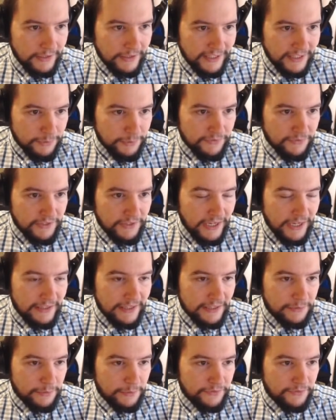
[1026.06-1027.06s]
That's worth
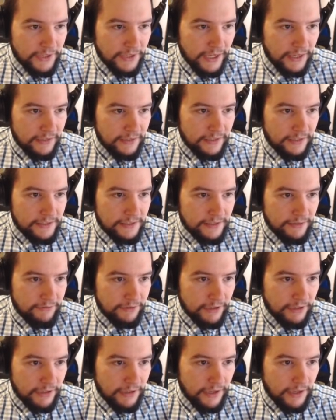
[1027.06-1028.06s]
10. That's worth 10. Let's
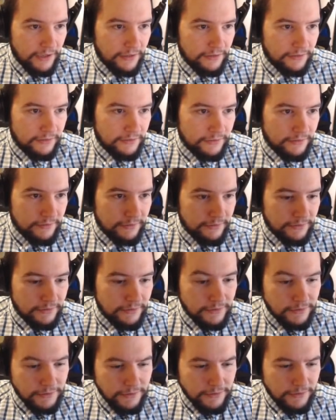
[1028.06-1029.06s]
get rid of that.
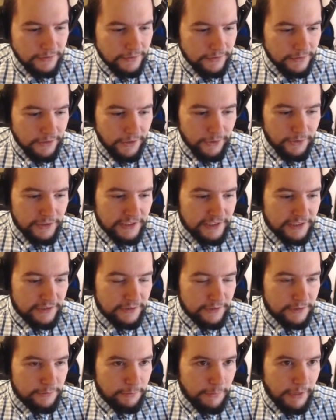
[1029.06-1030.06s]
Holy
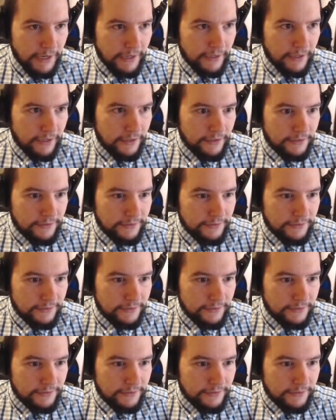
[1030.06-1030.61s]
smeg.